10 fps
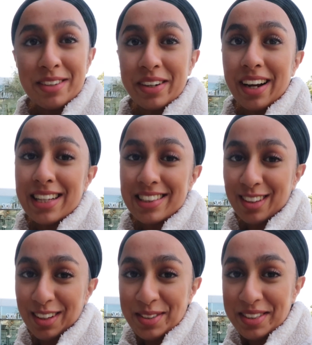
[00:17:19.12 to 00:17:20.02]
real
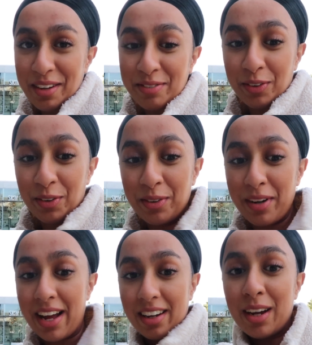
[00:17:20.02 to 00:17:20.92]
closed at
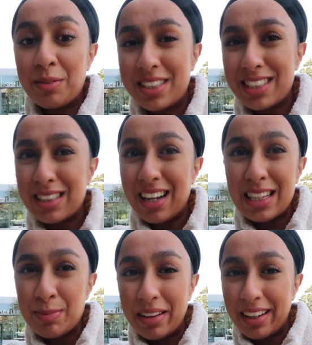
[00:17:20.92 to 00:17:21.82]
four and I was just,
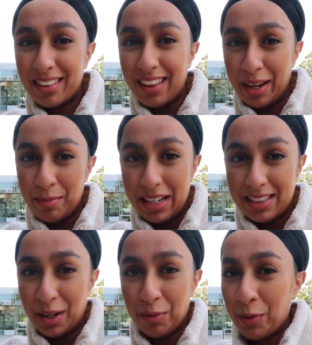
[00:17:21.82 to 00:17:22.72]
I spent like 30
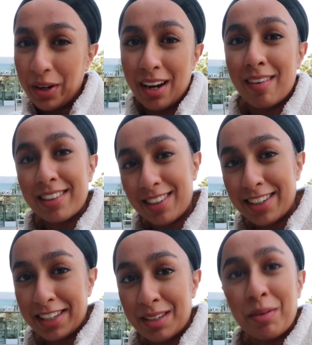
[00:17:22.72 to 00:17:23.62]
minutes like walking around
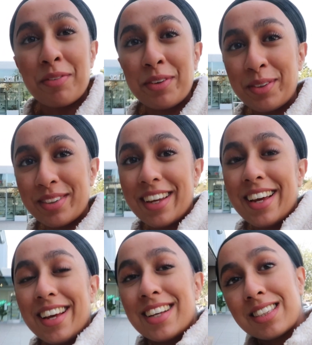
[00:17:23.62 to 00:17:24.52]
digesting my food.
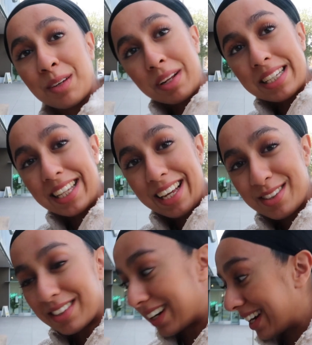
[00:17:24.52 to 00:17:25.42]
So I'm like sitting
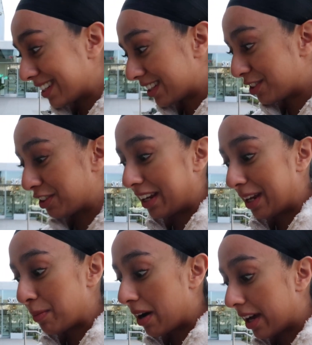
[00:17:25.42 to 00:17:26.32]
outside
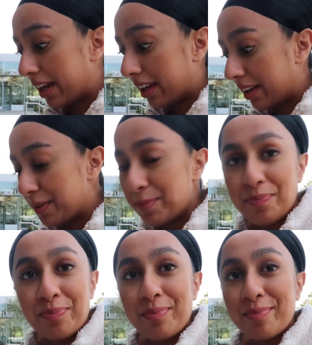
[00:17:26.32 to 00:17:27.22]
drinking my
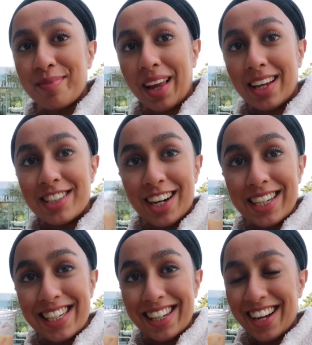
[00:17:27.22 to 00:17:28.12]
chai
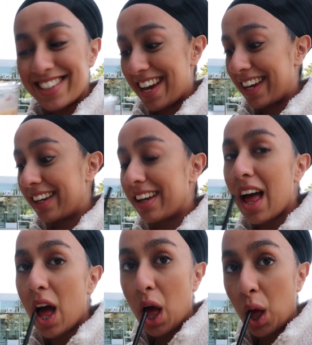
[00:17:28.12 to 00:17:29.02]
tea latte.
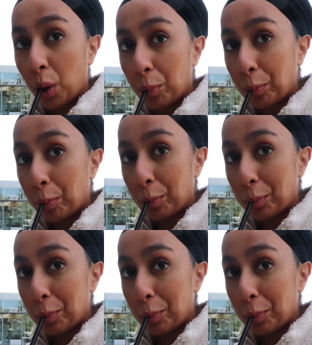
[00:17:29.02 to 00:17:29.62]
Um,